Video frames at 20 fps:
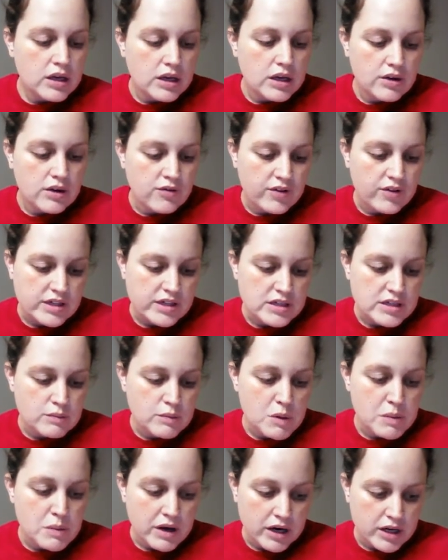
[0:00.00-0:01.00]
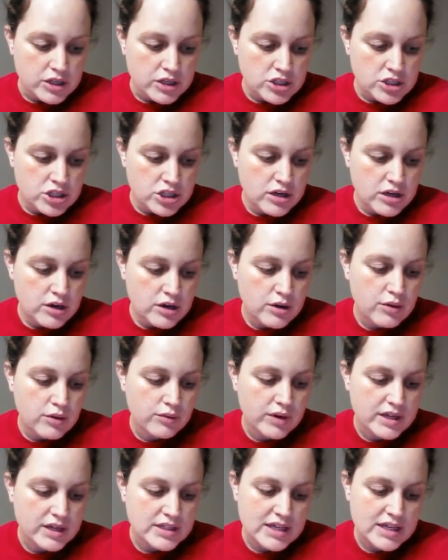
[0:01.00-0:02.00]
invest in my marriage,
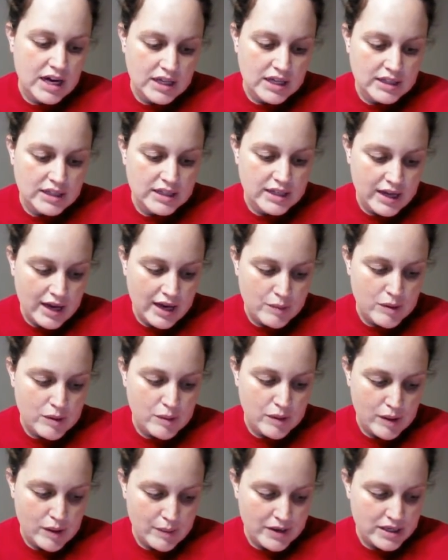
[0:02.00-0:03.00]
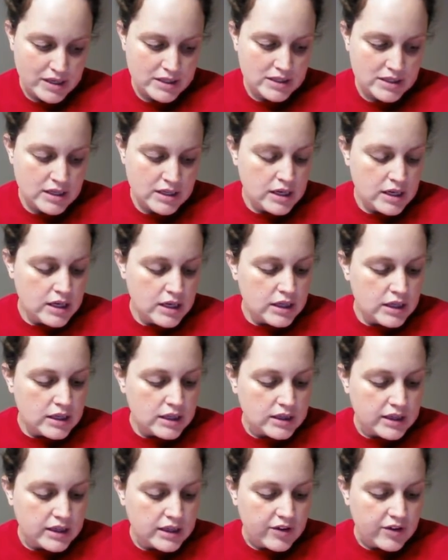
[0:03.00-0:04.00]
raise godly and happy babies,
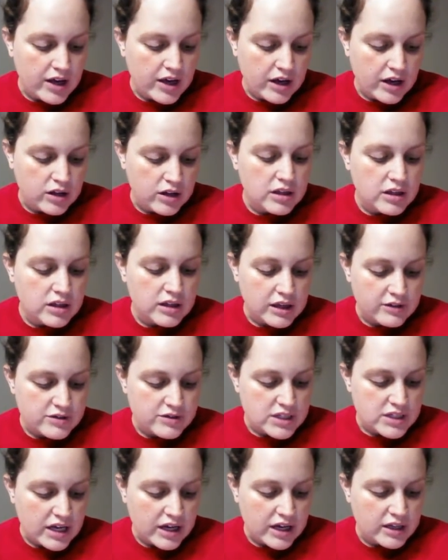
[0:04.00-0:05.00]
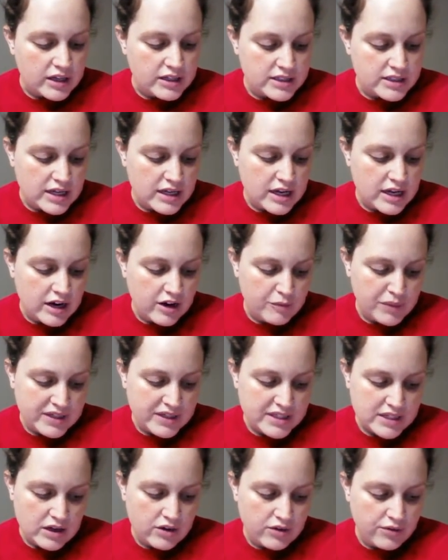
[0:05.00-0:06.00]
live a healthy lifestyle and take care of
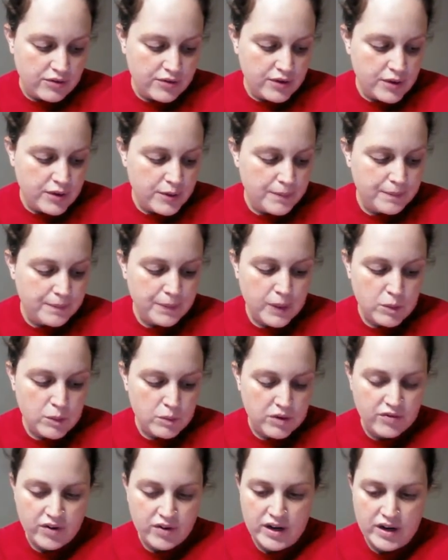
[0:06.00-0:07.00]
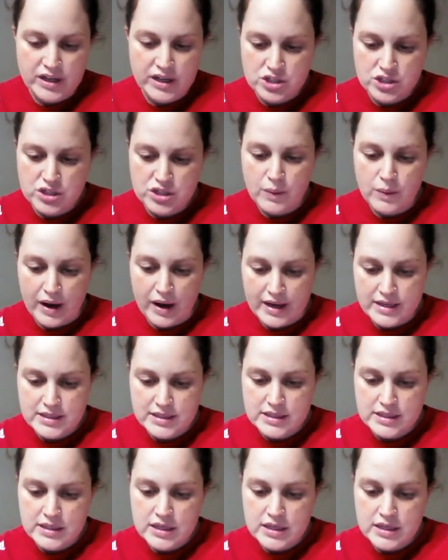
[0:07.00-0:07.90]
myself, be financially wise,